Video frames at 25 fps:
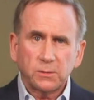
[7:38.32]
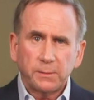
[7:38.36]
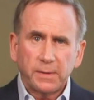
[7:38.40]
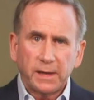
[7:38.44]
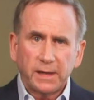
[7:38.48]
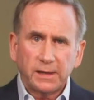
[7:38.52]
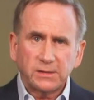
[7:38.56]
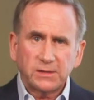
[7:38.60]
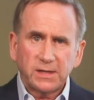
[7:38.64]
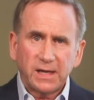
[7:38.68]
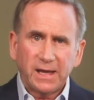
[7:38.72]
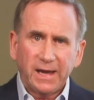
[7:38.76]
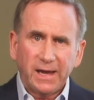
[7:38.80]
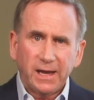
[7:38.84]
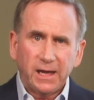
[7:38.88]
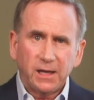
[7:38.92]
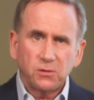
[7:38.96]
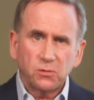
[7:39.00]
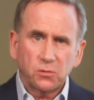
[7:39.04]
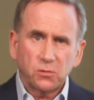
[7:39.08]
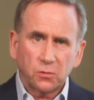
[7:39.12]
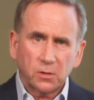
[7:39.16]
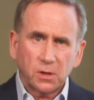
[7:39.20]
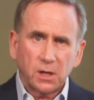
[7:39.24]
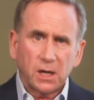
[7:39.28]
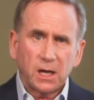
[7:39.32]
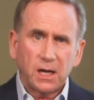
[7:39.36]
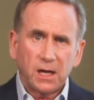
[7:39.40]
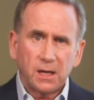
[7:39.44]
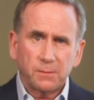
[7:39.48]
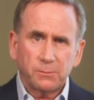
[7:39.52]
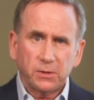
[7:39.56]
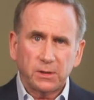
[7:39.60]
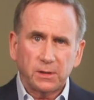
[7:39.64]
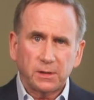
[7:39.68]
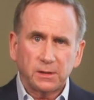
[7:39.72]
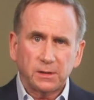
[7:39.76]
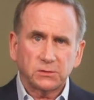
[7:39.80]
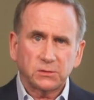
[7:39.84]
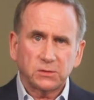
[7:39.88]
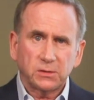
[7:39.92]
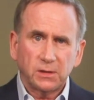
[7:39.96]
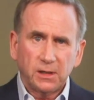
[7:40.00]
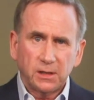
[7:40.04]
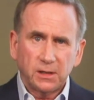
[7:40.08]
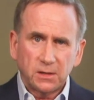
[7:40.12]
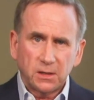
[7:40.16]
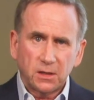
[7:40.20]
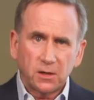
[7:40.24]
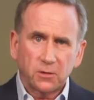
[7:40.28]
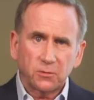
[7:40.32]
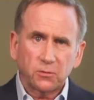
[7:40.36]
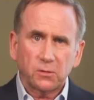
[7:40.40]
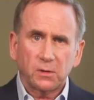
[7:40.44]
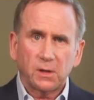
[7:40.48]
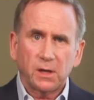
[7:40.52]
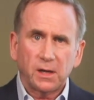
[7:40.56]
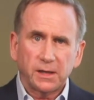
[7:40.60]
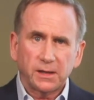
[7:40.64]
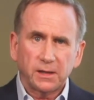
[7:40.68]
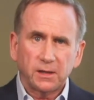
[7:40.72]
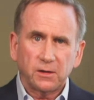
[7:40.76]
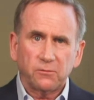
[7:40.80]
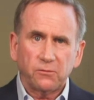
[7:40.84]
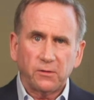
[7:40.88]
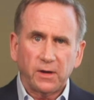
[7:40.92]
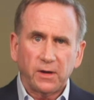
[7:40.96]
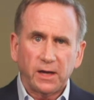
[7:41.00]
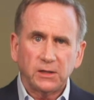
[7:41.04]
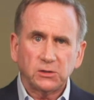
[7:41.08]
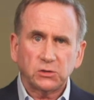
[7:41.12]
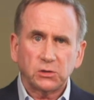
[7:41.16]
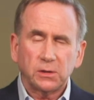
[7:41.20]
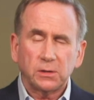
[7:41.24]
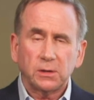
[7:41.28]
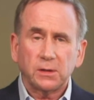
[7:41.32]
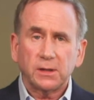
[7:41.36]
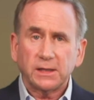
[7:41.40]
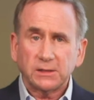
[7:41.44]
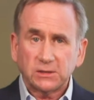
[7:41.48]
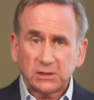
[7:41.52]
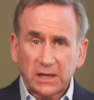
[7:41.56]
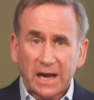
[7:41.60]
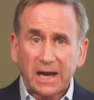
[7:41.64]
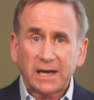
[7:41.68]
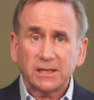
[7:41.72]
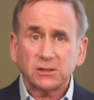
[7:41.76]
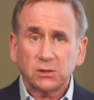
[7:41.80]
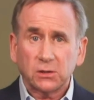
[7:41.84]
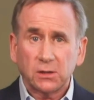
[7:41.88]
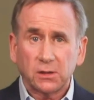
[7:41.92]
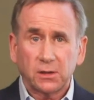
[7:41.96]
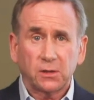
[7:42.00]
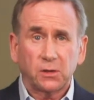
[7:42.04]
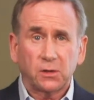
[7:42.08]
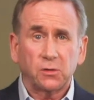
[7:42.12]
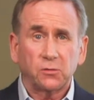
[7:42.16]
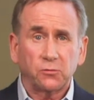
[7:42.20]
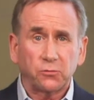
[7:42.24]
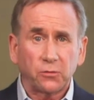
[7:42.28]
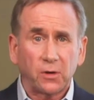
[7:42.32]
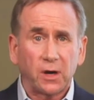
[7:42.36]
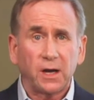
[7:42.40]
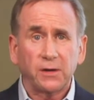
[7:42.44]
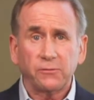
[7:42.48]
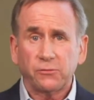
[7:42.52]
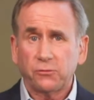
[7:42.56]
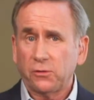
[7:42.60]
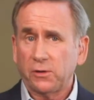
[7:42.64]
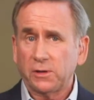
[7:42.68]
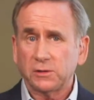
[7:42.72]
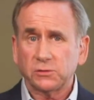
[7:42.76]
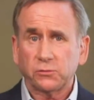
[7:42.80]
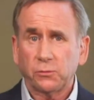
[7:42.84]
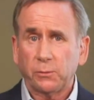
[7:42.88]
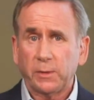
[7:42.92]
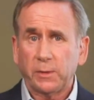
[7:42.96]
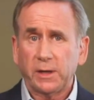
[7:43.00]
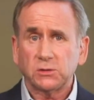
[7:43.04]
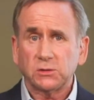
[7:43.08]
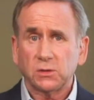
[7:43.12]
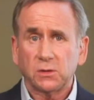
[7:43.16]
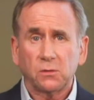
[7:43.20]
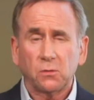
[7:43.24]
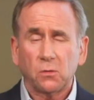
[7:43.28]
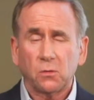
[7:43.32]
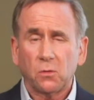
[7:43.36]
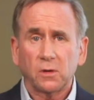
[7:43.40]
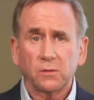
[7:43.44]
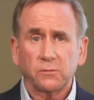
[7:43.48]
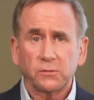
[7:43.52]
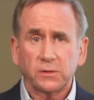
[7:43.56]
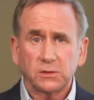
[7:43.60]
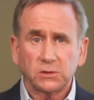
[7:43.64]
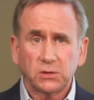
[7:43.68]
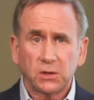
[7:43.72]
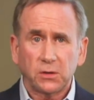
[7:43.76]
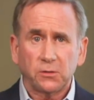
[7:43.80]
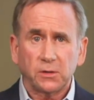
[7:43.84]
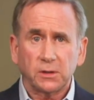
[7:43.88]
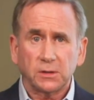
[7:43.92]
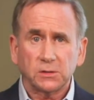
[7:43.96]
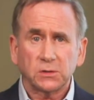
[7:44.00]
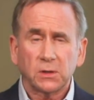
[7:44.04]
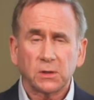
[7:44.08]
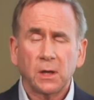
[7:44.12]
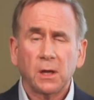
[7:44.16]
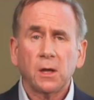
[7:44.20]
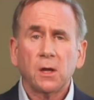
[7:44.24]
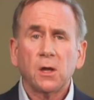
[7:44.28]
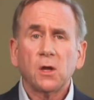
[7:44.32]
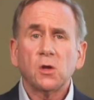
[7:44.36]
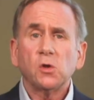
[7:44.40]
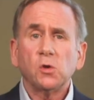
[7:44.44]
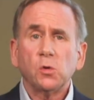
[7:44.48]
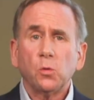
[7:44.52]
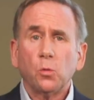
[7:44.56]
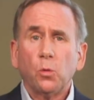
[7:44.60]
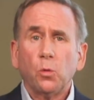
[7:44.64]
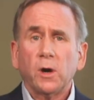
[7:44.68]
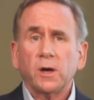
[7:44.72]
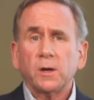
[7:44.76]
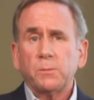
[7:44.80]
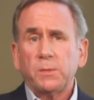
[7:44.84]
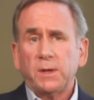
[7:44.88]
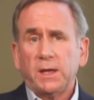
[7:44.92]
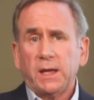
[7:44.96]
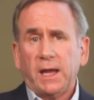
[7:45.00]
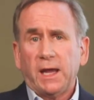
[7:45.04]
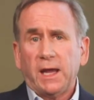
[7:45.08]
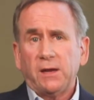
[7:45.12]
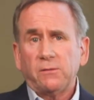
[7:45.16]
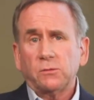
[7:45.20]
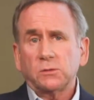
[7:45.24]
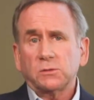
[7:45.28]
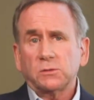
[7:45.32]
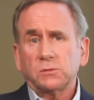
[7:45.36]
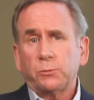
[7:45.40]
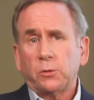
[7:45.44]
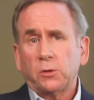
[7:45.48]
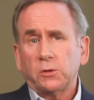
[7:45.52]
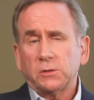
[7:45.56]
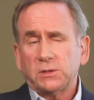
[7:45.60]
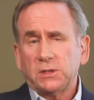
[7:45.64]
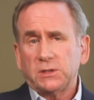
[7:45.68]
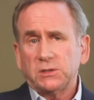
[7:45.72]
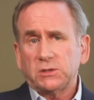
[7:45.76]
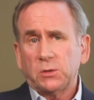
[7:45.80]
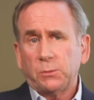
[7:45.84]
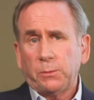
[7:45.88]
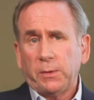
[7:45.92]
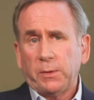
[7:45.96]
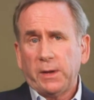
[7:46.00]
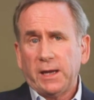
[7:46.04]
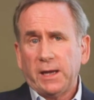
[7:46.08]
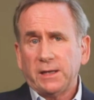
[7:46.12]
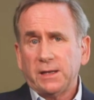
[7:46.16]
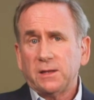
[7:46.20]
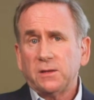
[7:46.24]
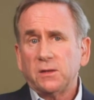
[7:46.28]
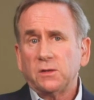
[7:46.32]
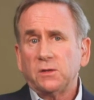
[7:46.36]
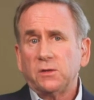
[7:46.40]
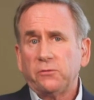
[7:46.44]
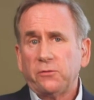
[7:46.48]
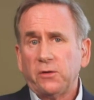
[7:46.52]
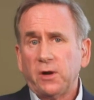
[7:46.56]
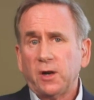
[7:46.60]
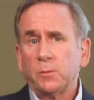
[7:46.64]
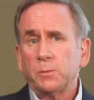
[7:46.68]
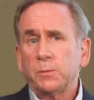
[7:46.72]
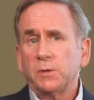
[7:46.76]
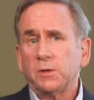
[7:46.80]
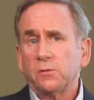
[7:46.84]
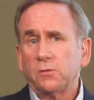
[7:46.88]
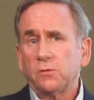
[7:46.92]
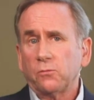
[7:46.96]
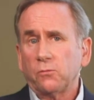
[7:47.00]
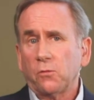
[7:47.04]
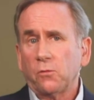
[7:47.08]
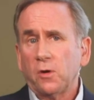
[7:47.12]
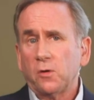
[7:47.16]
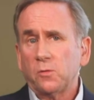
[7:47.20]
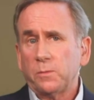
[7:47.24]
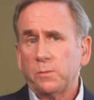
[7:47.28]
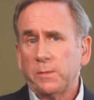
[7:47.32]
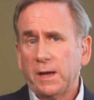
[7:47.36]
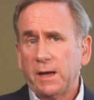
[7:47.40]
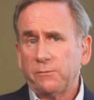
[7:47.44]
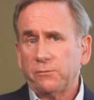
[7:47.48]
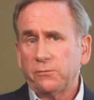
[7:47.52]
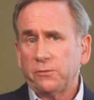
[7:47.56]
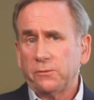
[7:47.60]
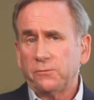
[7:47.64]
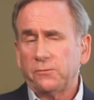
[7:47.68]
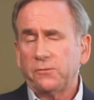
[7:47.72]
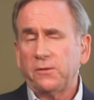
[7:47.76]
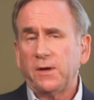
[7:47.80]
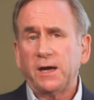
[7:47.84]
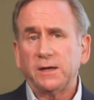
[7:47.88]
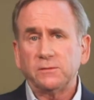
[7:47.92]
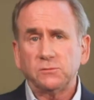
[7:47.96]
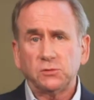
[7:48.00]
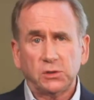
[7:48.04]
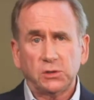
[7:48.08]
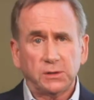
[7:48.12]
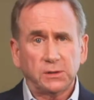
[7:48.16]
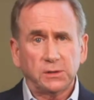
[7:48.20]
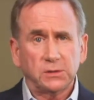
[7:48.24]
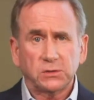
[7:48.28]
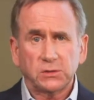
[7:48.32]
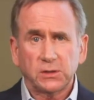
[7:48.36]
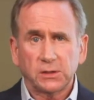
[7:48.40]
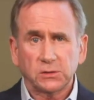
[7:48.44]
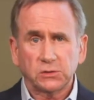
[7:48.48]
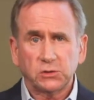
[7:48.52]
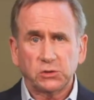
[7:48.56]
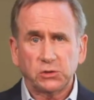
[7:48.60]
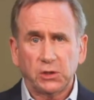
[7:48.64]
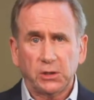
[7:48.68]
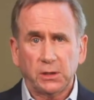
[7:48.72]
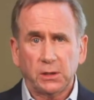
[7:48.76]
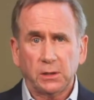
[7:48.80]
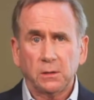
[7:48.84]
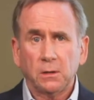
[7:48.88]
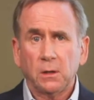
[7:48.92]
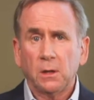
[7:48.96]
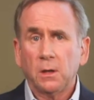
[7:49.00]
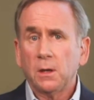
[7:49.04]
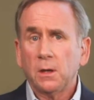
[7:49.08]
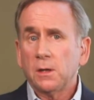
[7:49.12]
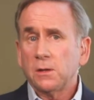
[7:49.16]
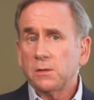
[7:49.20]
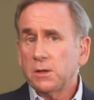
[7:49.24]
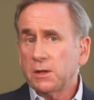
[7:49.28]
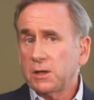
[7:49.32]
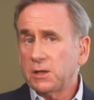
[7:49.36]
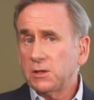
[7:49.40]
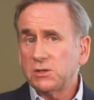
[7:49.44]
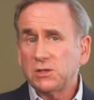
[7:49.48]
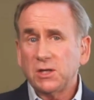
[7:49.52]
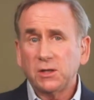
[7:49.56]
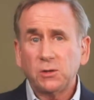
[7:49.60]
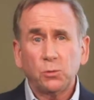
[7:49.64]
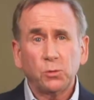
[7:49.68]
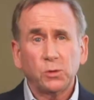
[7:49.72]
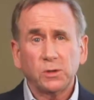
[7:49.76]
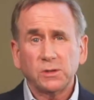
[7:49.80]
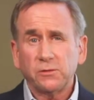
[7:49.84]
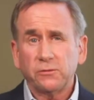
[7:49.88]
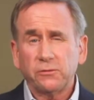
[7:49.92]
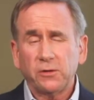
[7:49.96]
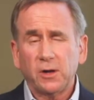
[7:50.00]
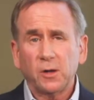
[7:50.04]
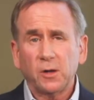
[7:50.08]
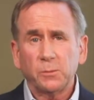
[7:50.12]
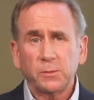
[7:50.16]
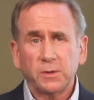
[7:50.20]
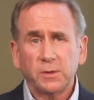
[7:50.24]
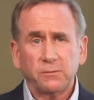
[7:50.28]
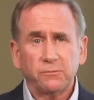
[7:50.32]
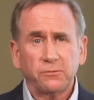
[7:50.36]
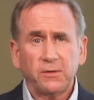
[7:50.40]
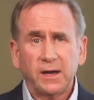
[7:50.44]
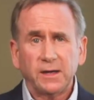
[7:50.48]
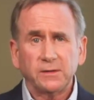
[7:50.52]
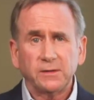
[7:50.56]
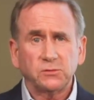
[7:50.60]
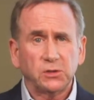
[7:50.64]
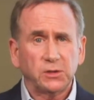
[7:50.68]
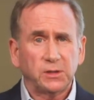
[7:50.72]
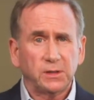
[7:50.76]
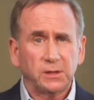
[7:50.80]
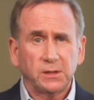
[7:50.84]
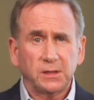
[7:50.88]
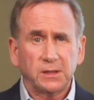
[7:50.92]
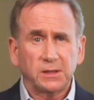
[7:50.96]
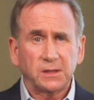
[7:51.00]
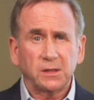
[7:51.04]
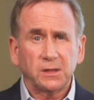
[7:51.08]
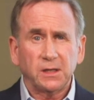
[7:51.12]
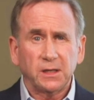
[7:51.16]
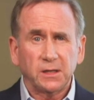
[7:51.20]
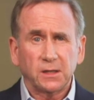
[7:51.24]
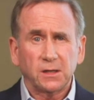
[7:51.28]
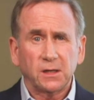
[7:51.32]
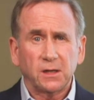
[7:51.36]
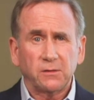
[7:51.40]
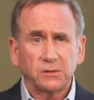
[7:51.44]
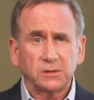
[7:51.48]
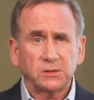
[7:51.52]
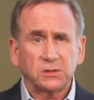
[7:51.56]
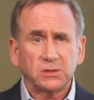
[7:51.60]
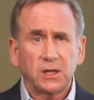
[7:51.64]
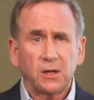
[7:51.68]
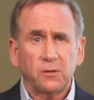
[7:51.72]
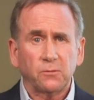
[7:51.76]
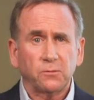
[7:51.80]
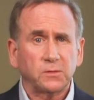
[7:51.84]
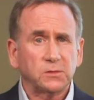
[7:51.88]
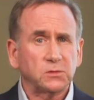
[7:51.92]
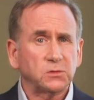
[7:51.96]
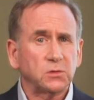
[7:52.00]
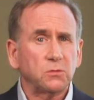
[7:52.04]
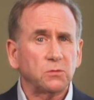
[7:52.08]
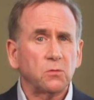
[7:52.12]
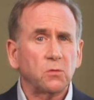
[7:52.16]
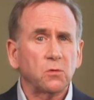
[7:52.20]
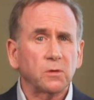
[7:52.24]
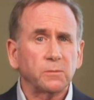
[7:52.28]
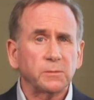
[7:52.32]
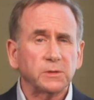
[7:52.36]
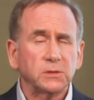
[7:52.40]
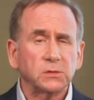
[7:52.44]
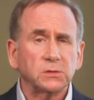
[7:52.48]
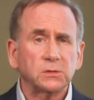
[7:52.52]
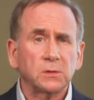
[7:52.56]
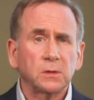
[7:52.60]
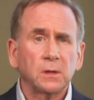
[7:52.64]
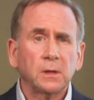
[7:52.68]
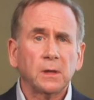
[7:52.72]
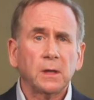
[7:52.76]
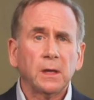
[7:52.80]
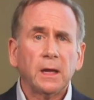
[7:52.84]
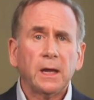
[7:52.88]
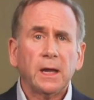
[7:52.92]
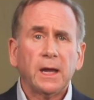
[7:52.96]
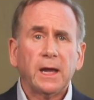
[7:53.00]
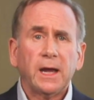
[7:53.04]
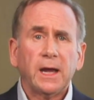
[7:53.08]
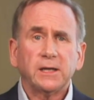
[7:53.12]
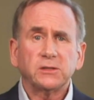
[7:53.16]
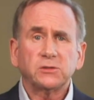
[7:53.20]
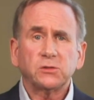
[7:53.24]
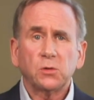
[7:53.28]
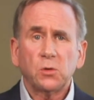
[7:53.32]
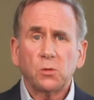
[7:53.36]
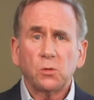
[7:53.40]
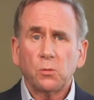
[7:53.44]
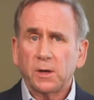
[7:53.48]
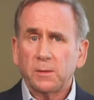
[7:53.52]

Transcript: to maintain your competence in the underlying innovation that's actually going to drive transformation in all of these areas. You want to be able to participate in the development of the roadmap from 5G to 6G. The continuing development in 5G in and of itself is enormous. And so you